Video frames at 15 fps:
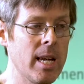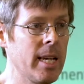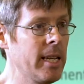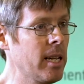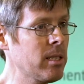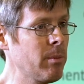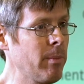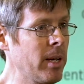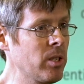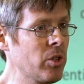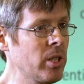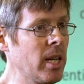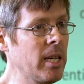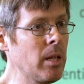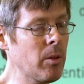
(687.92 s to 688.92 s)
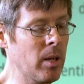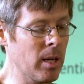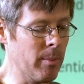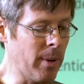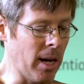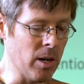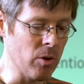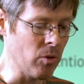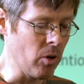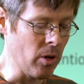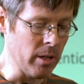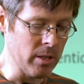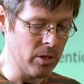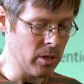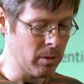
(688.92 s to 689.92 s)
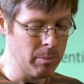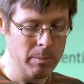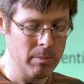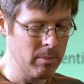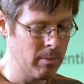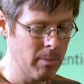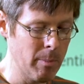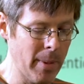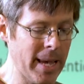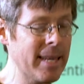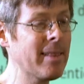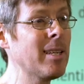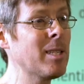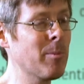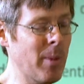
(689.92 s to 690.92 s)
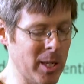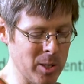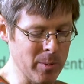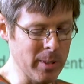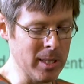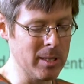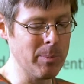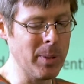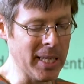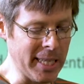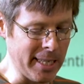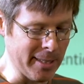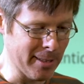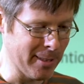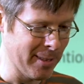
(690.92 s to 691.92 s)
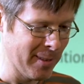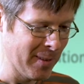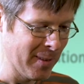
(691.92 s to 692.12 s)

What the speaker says: He doesn't mention anything about auroras. Just make these measurements, please.